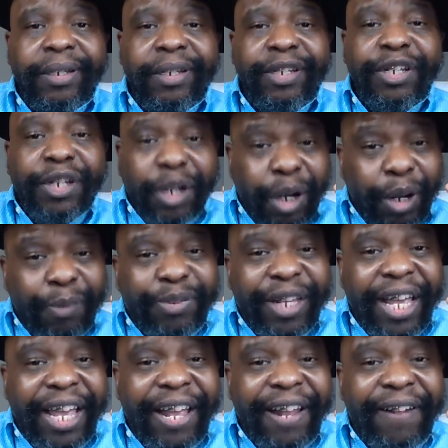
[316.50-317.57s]
You know what I'm
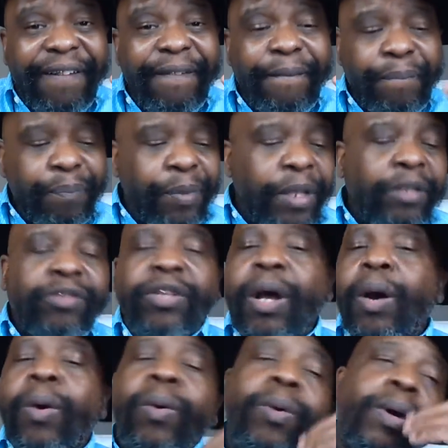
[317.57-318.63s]
saying?
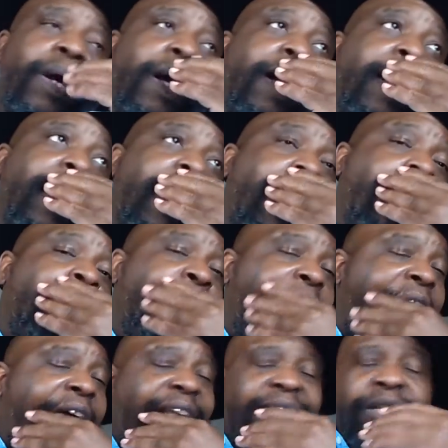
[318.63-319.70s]
So,
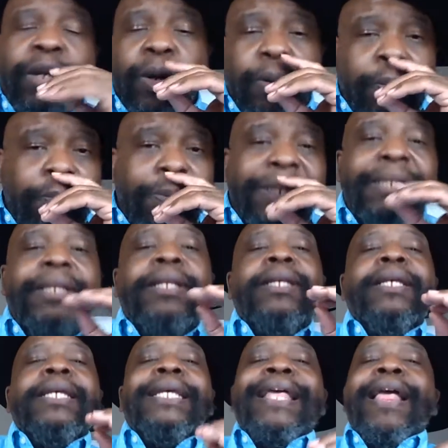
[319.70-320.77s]
but
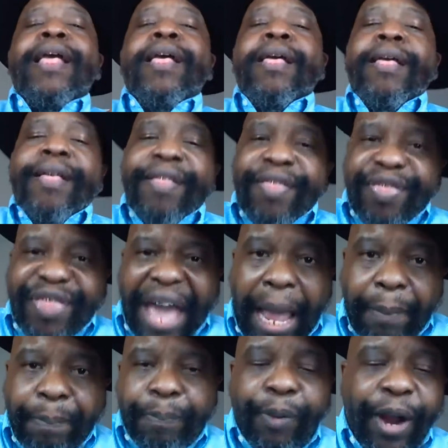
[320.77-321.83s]

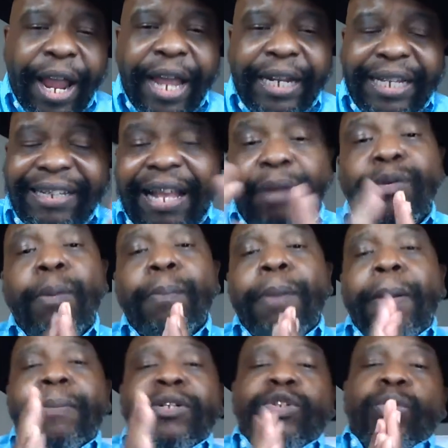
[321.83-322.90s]
that bread, because I
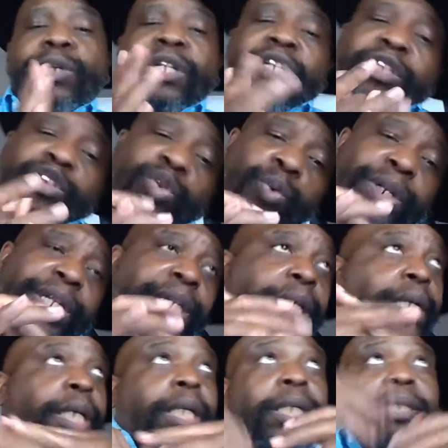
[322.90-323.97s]
remember doing the
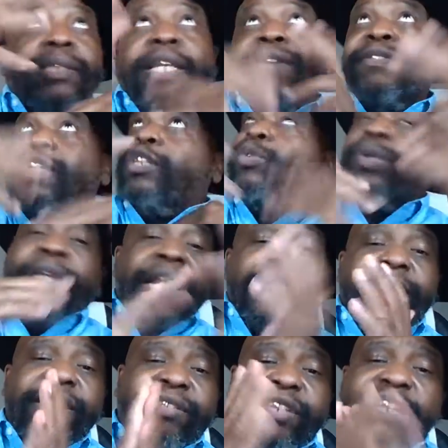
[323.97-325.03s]
2017,
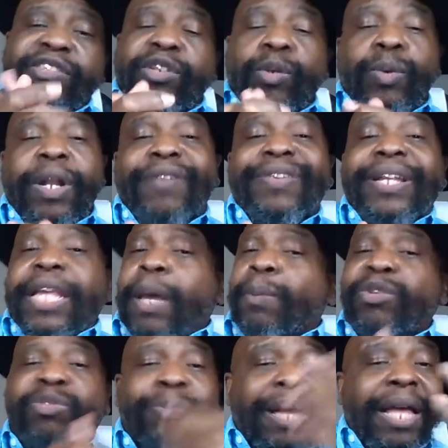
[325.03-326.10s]
2018 season or whatever, it was